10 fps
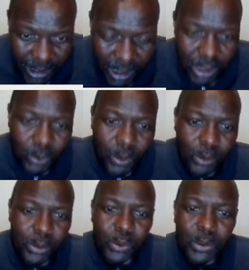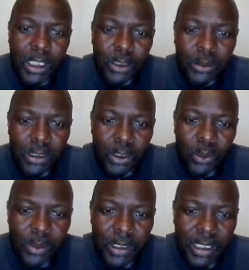So what do we do now?
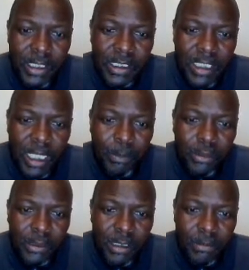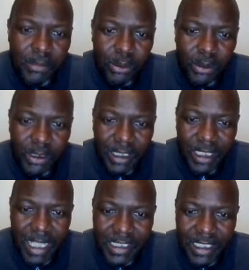We add it up. Let me not
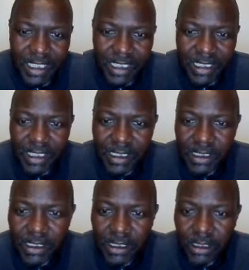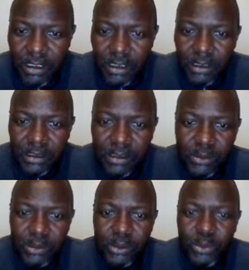clutter again. You
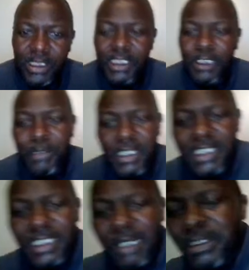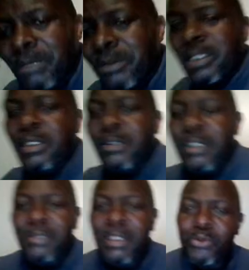need to understand basics. I mean,
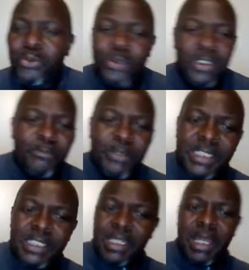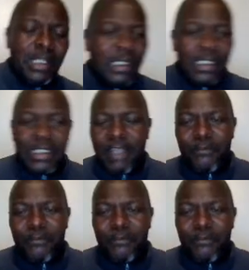sometimes when you don't have basics, really life